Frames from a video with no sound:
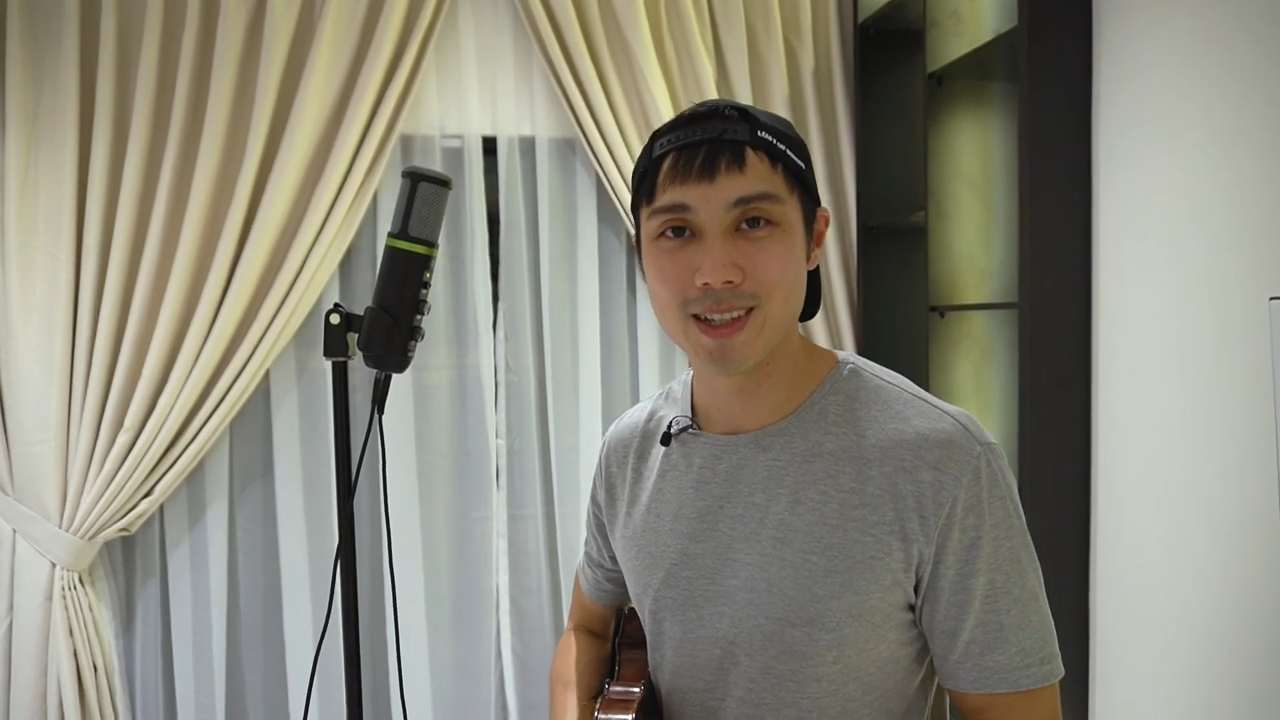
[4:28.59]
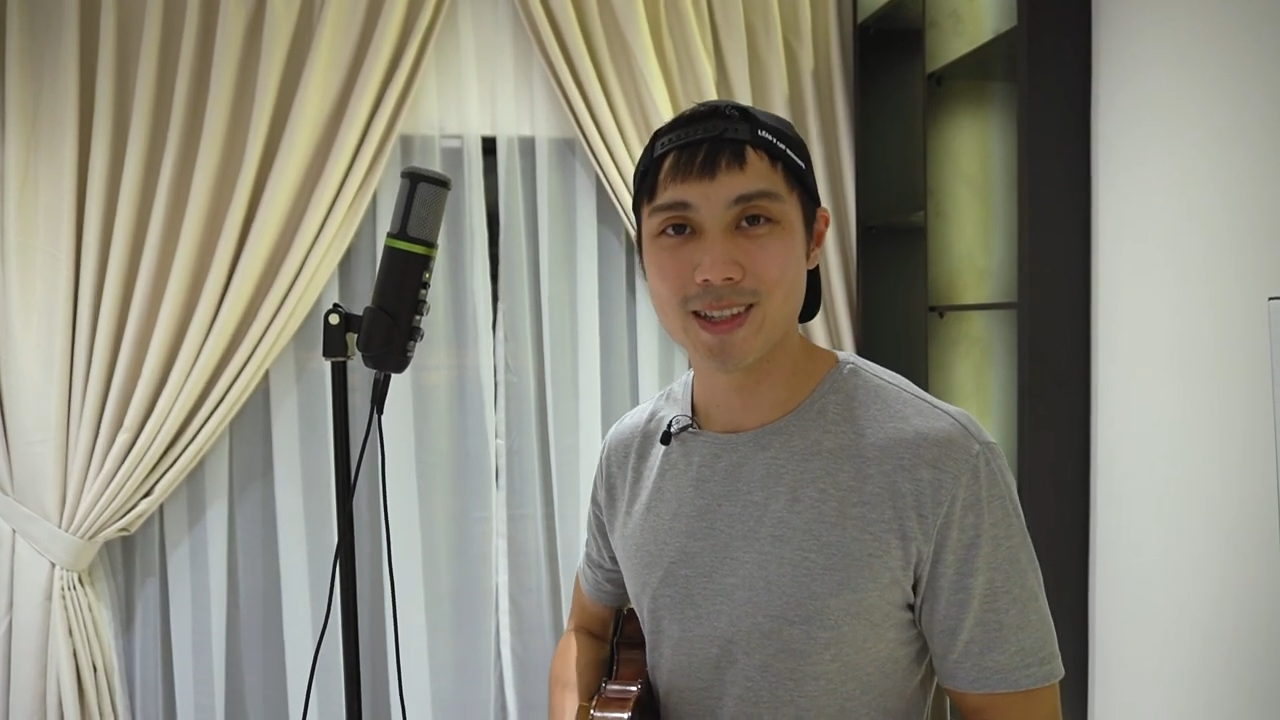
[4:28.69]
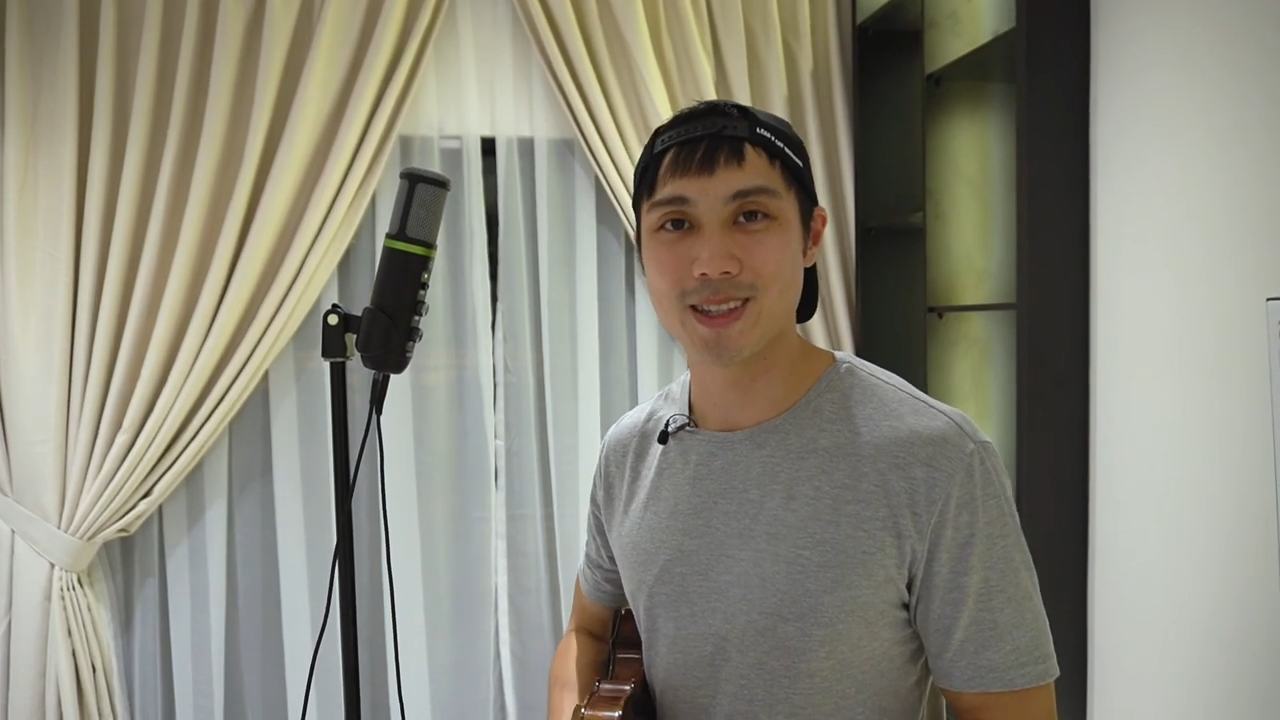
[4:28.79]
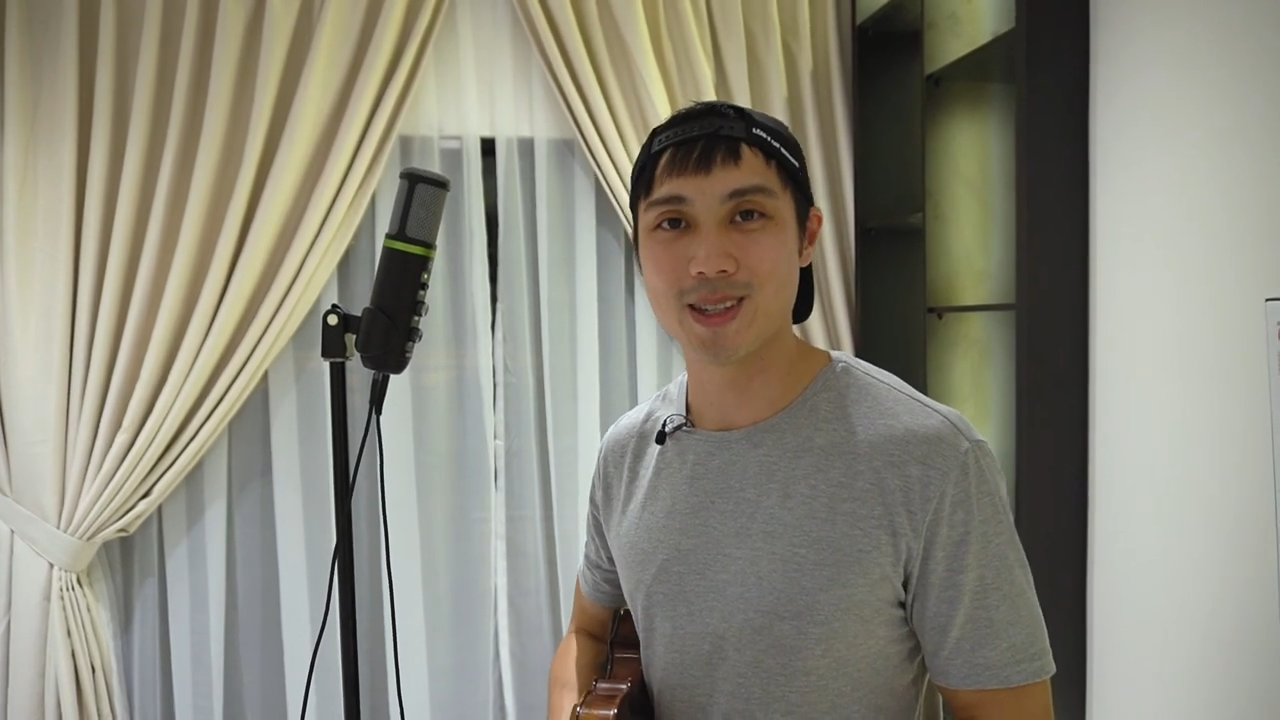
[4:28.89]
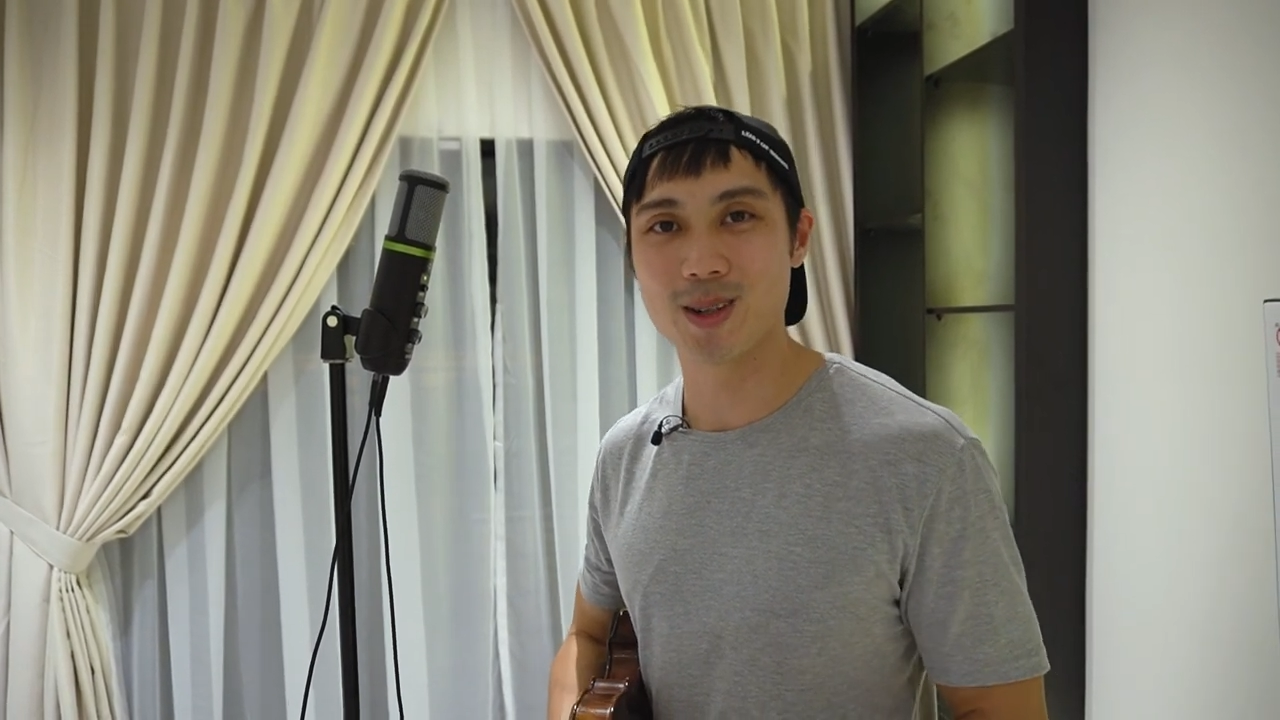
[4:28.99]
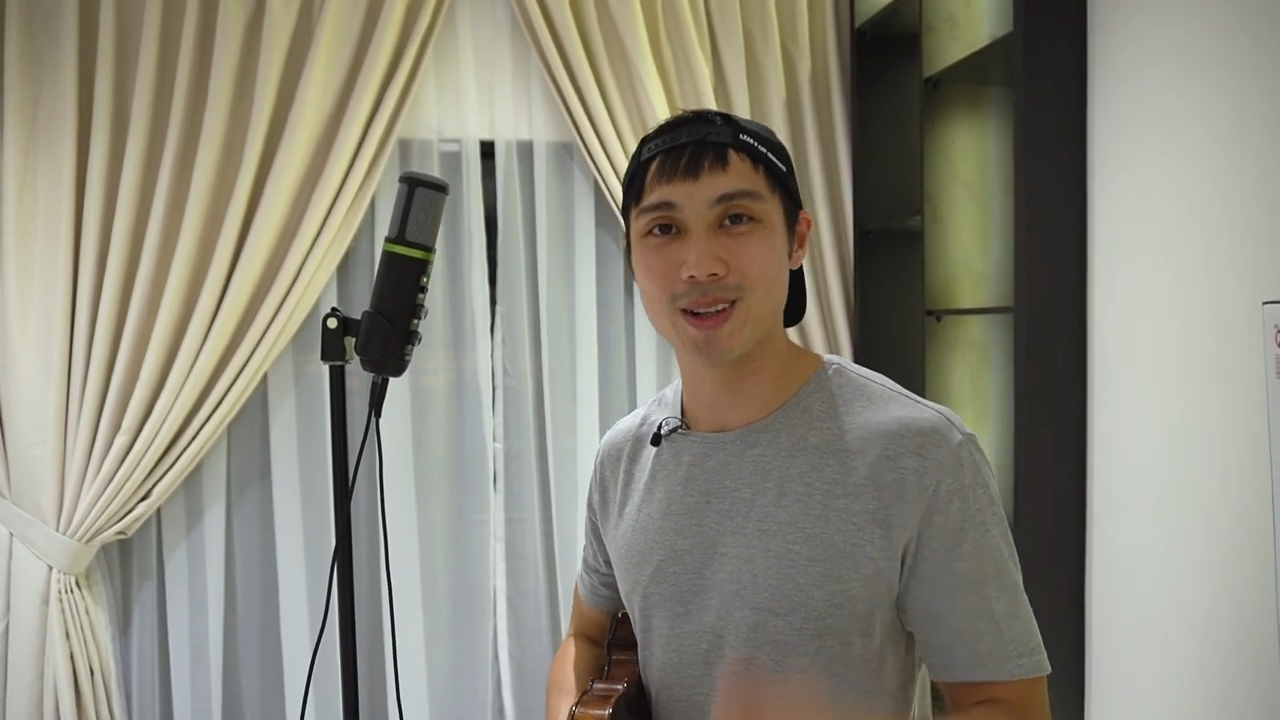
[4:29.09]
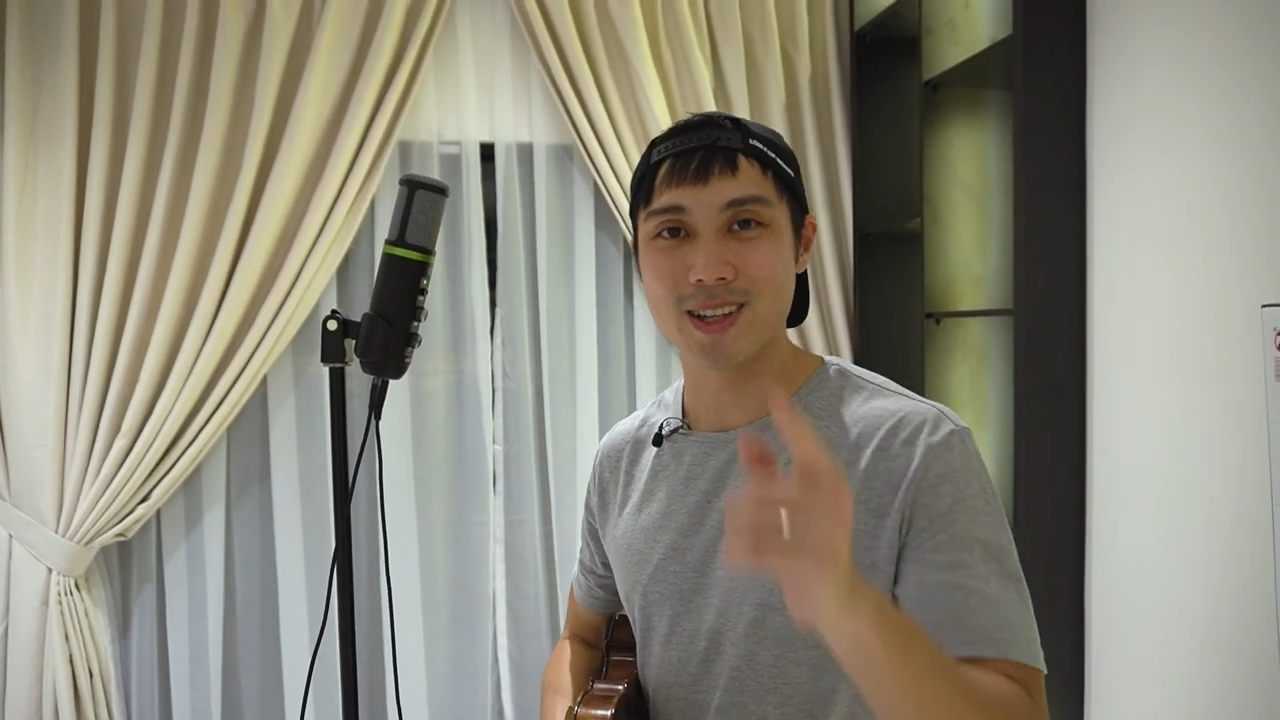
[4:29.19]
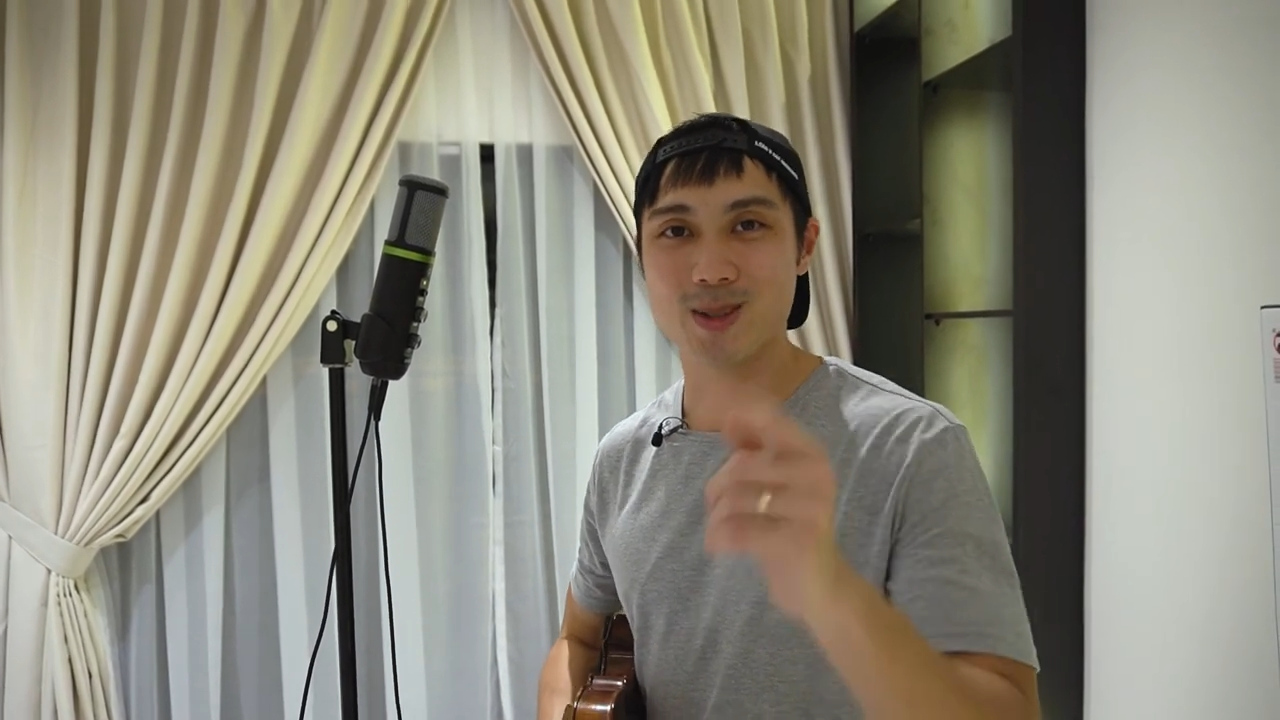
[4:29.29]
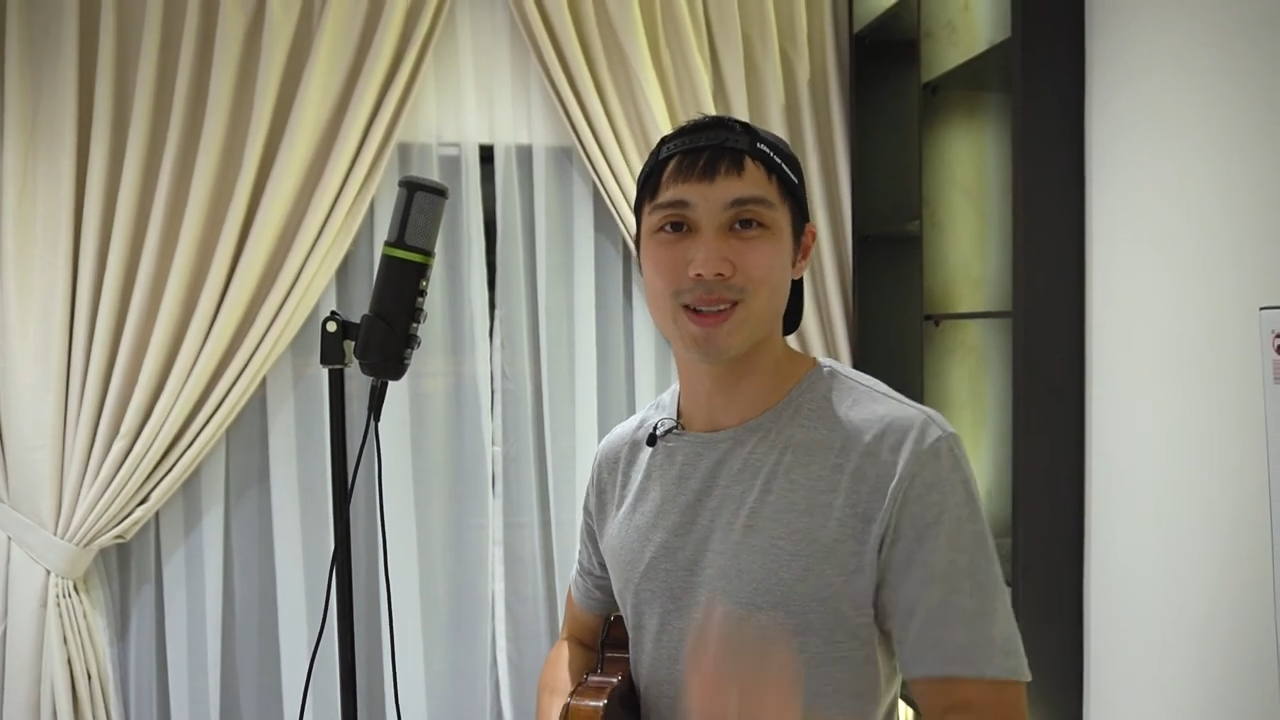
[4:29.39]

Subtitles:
See you in the next